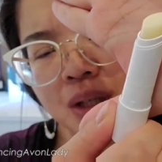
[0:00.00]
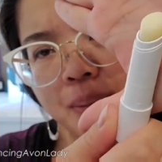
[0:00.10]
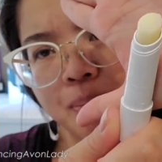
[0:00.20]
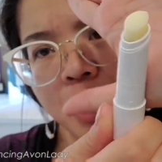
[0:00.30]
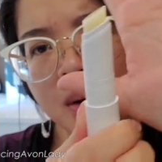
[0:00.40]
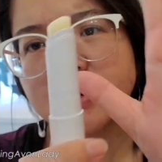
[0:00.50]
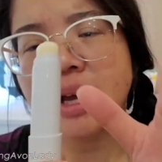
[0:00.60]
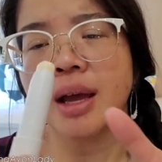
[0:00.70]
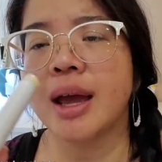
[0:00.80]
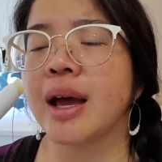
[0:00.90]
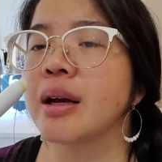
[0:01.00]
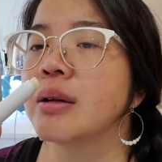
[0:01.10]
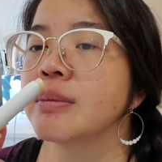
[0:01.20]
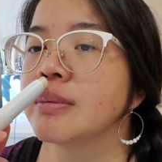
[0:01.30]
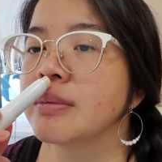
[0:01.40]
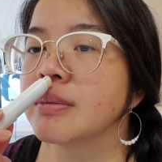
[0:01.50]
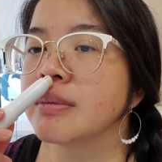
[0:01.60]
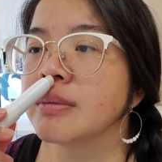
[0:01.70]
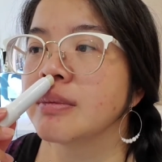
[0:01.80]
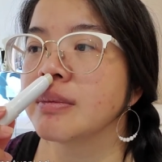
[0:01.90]
lip balms. And
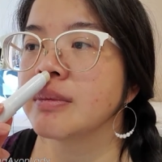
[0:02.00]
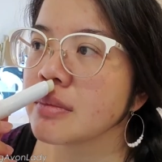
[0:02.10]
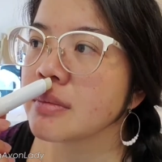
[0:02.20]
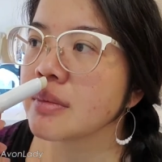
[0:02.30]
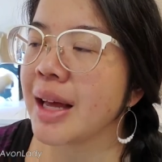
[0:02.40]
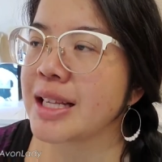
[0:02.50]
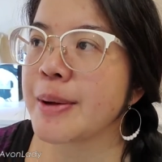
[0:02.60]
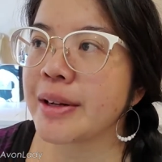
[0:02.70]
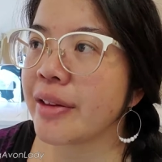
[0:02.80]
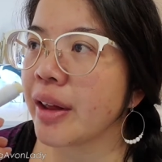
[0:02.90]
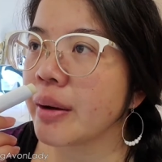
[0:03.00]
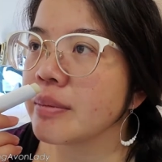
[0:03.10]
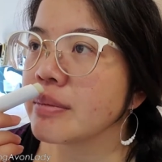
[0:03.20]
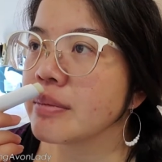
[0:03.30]
I smell nothing.